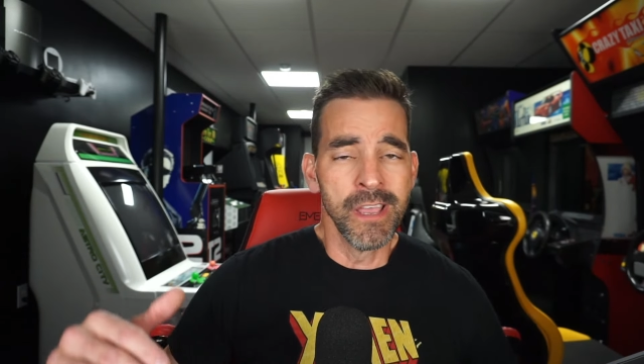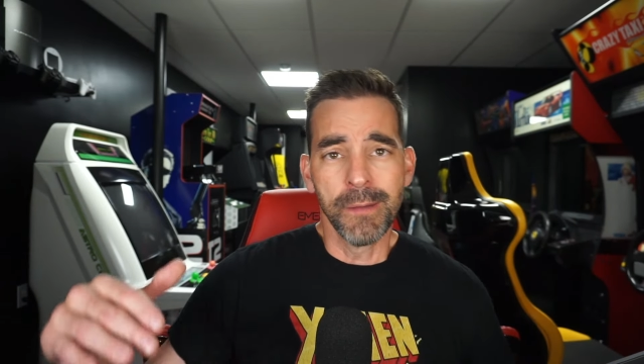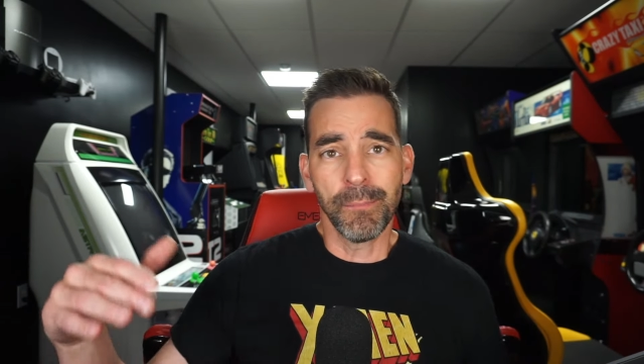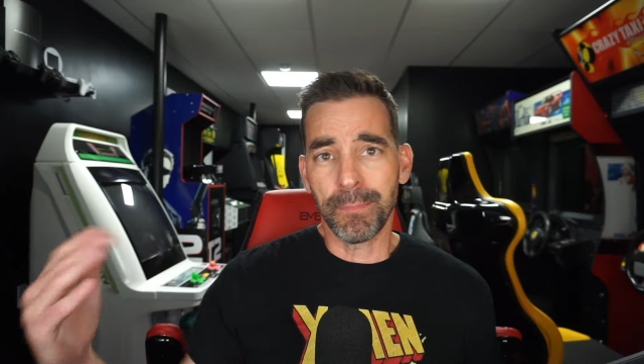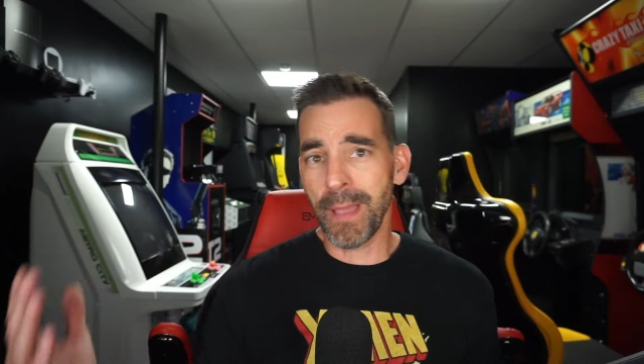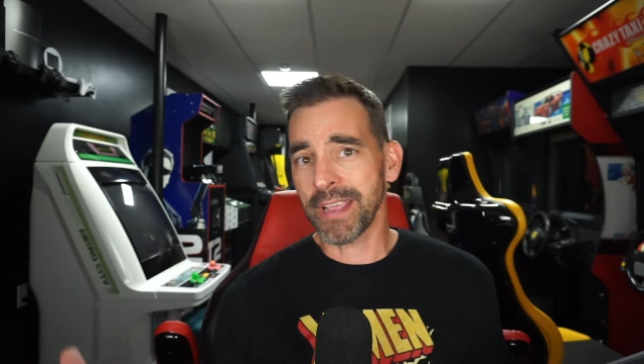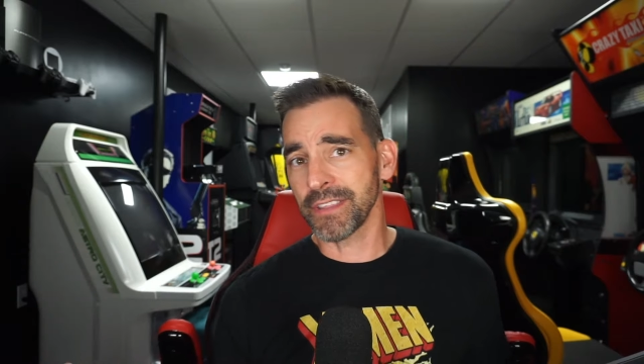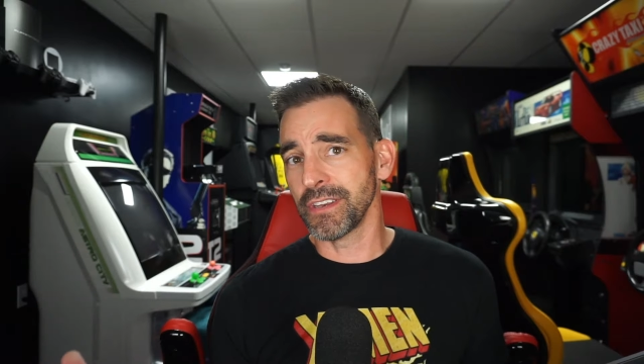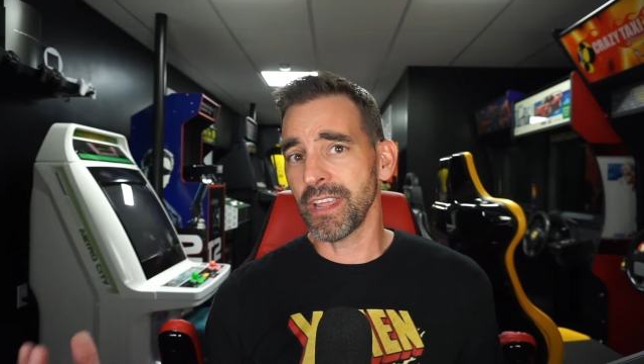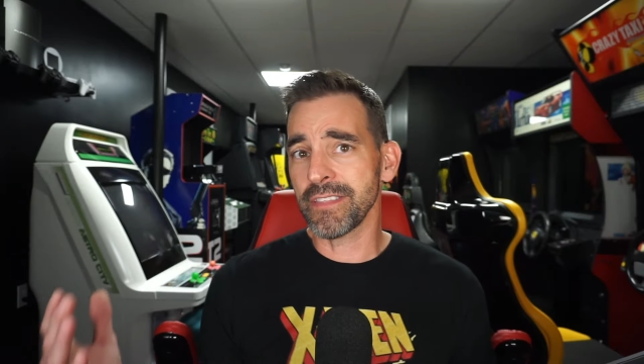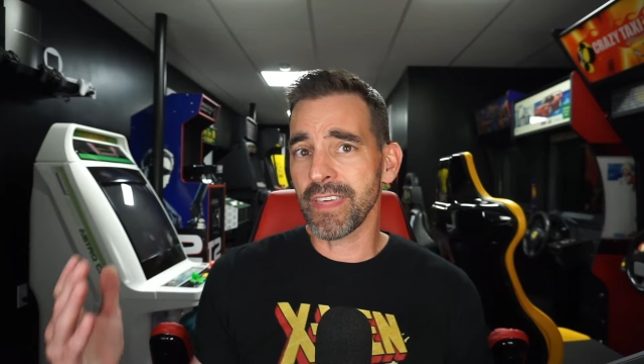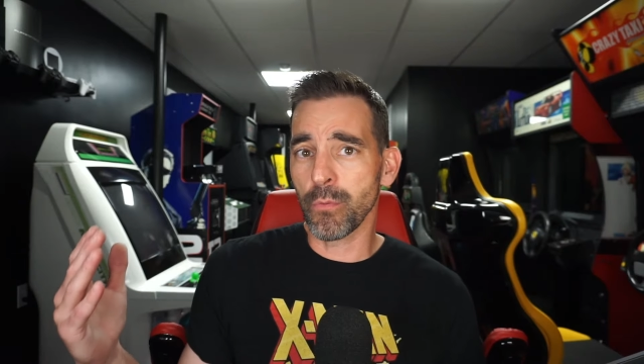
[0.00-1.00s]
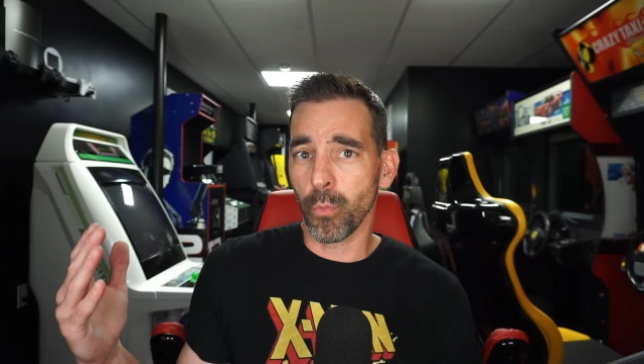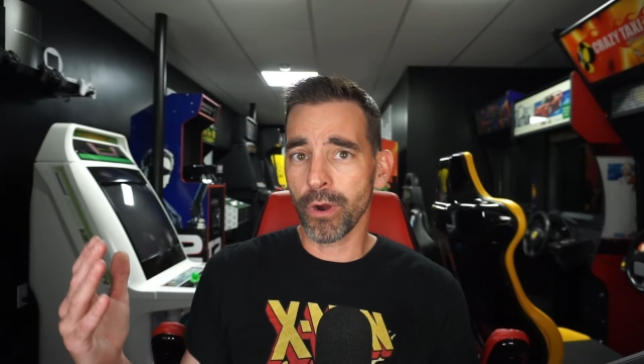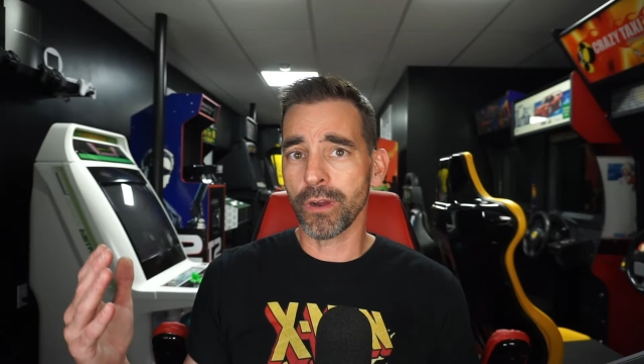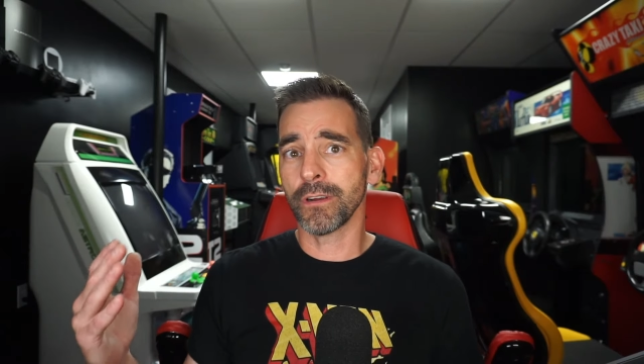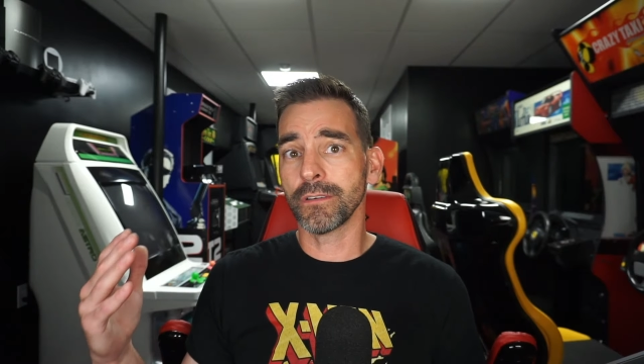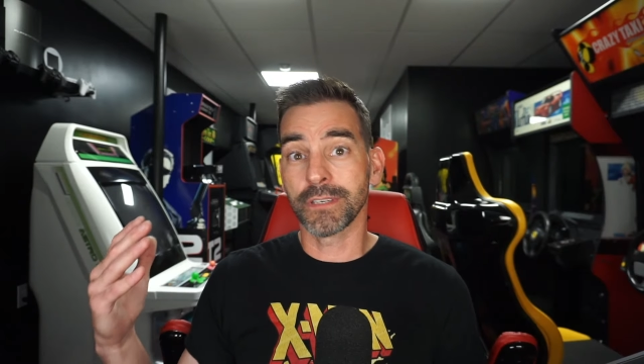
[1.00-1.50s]
but back in the day, they
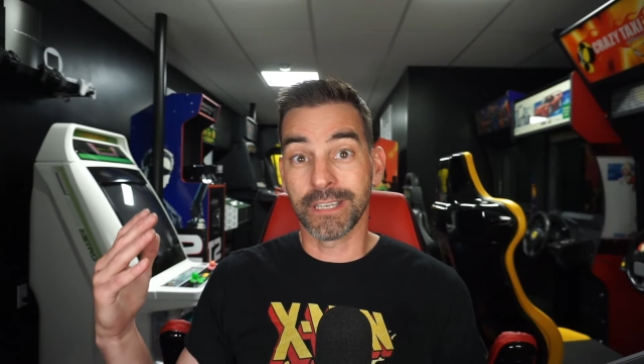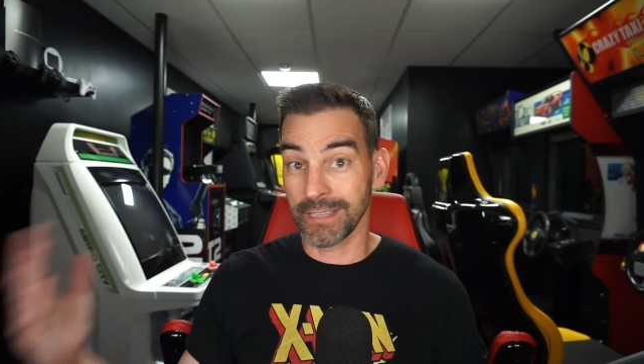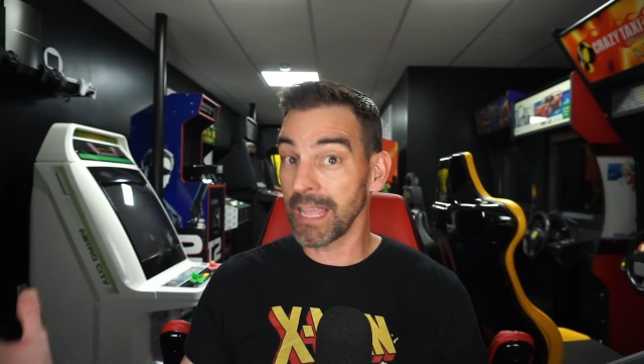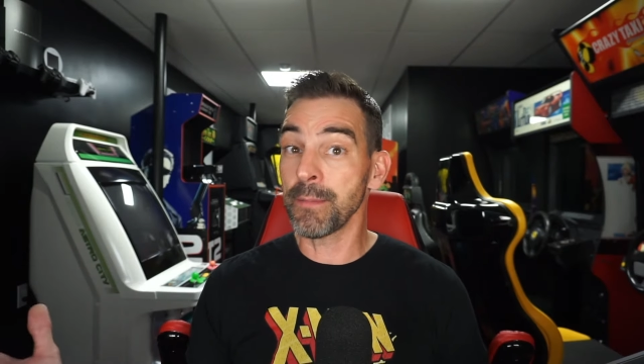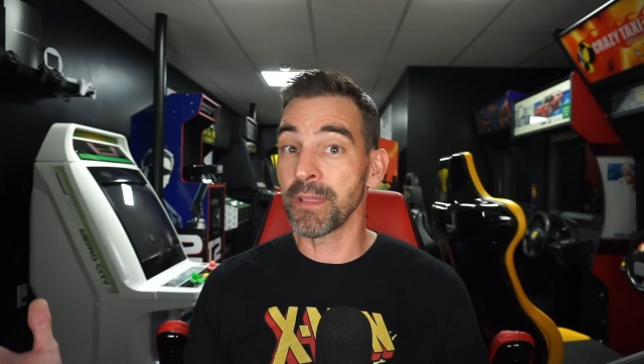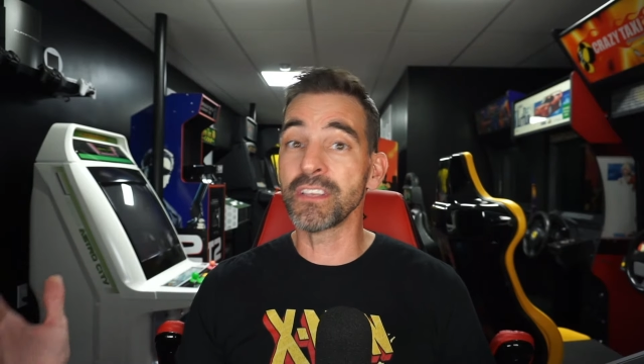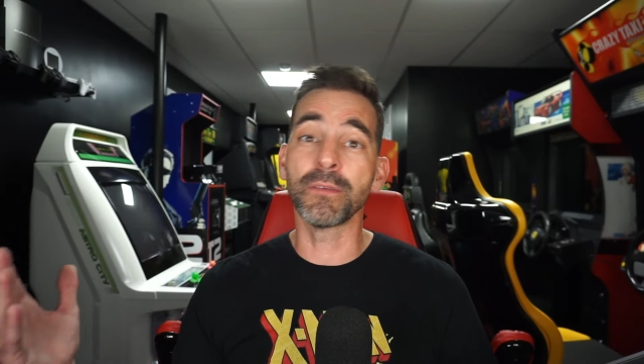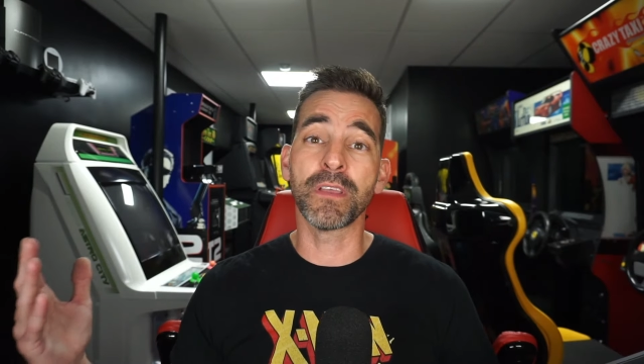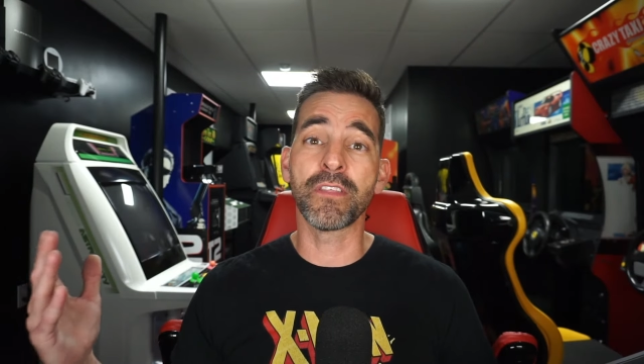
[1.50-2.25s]
were claiming to be